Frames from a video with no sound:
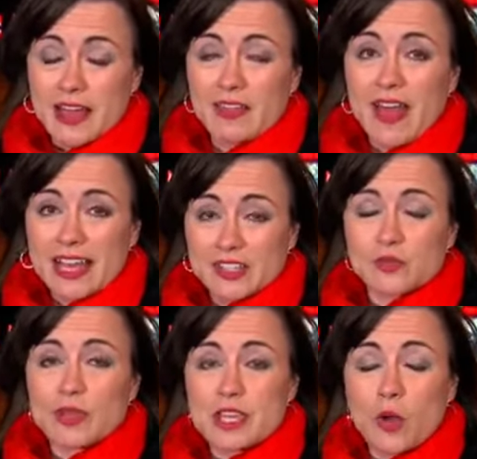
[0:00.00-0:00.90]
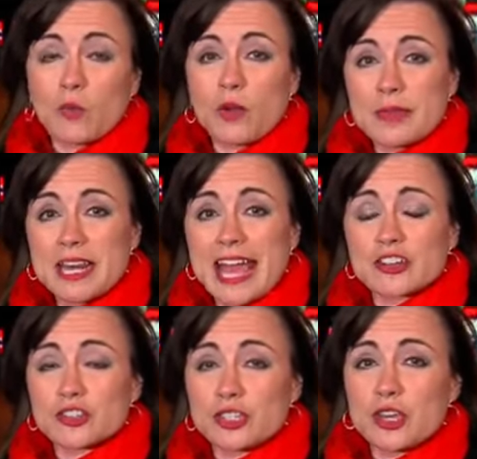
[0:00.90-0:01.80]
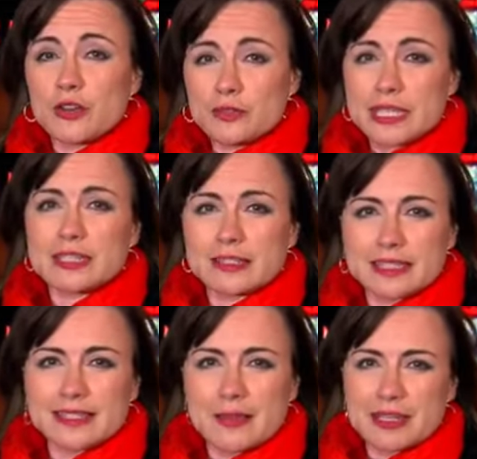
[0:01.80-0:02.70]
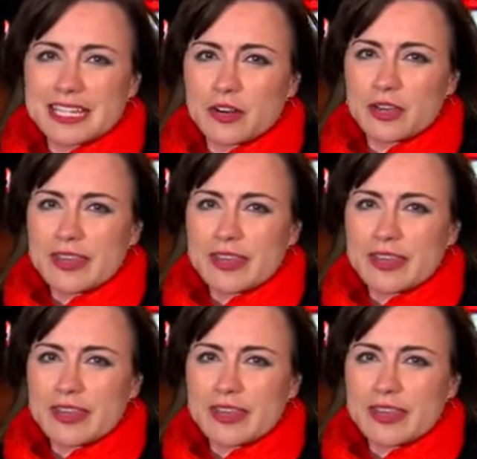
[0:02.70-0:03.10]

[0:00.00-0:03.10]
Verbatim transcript: Last week, a woman actually OD'd in the cemetery.